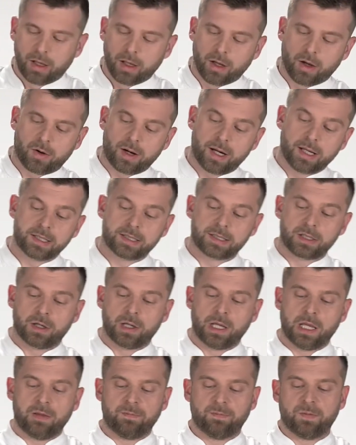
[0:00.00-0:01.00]
All right, so
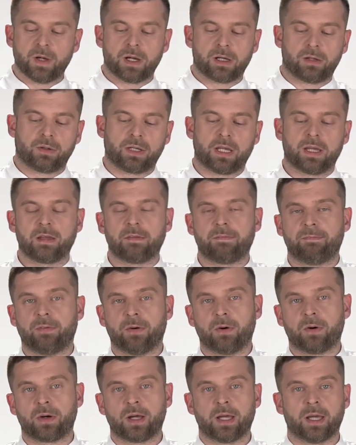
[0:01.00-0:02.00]
if you are looking
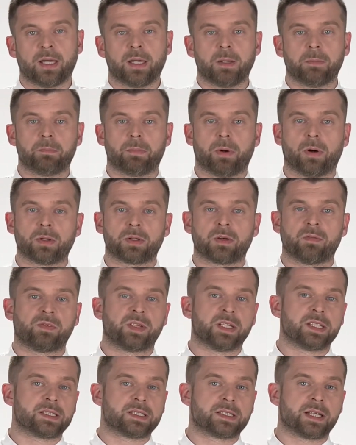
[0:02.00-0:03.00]
for a pot of
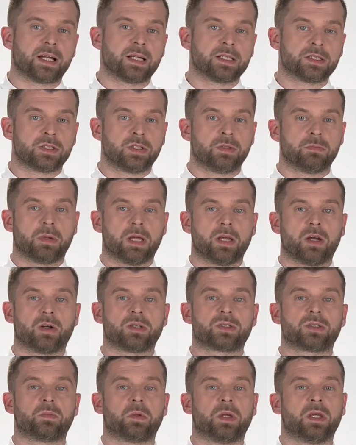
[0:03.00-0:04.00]
this size, you may
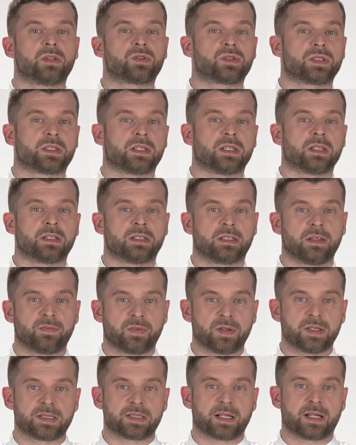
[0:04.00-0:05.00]
also be interested in
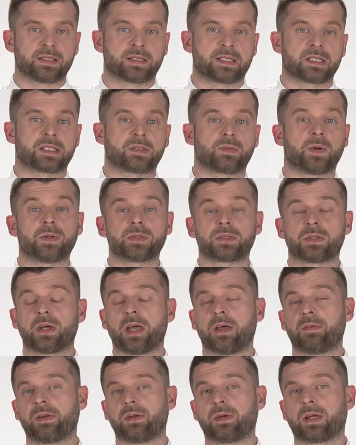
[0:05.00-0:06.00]
different sizes as well. So
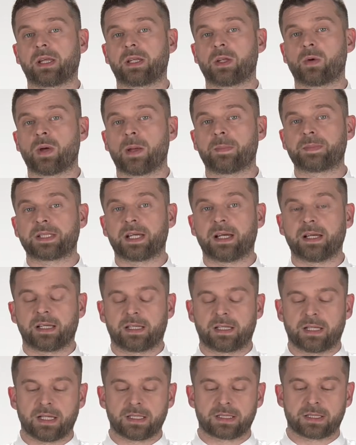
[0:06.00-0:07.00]
have a look at the
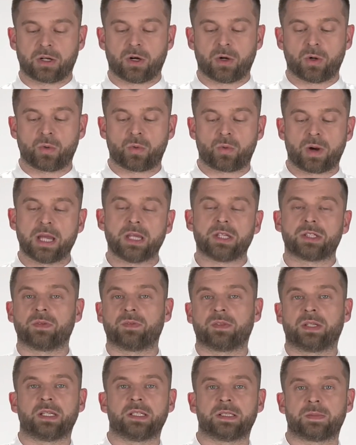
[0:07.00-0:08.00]
website. There's a whole range
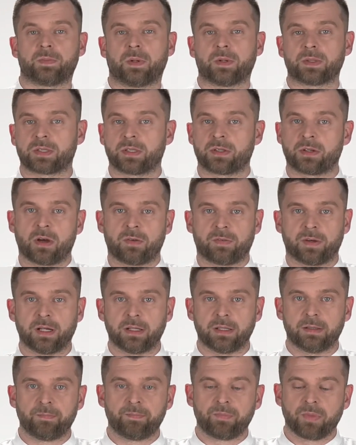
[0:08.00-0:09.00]
of these pots on offer.
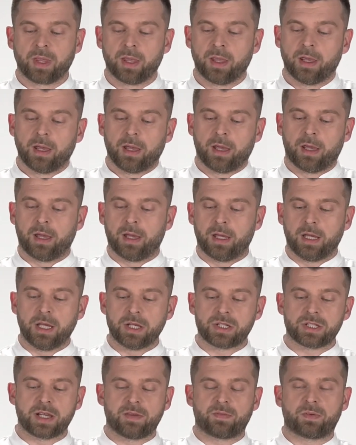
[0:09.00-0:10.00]

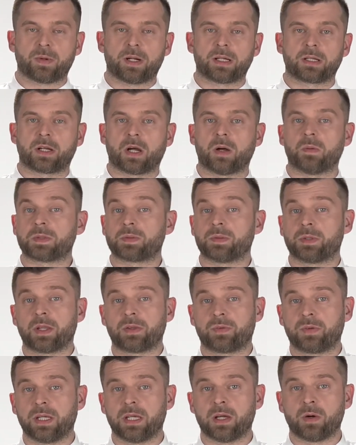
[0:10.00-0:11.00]
Each and every one comes with a
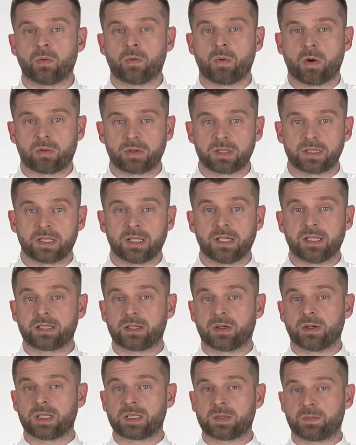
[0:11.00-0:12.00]
3-year warranty,
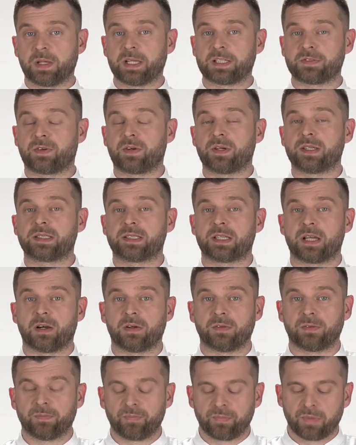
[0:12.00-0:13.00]
so it speaks for
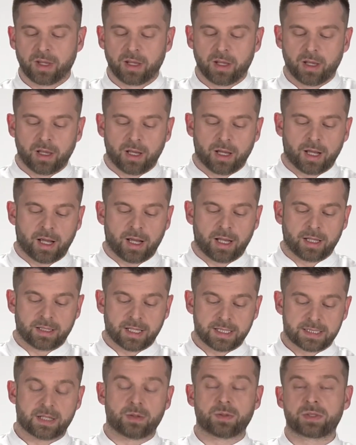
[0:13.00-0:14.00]
itself.
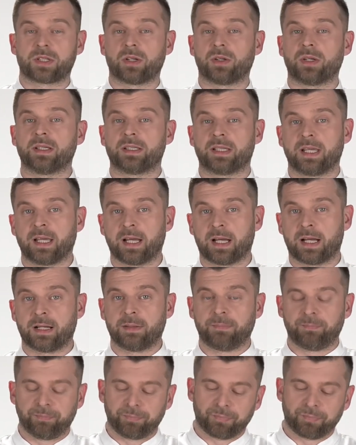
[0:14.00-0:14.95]
That's how solid they are.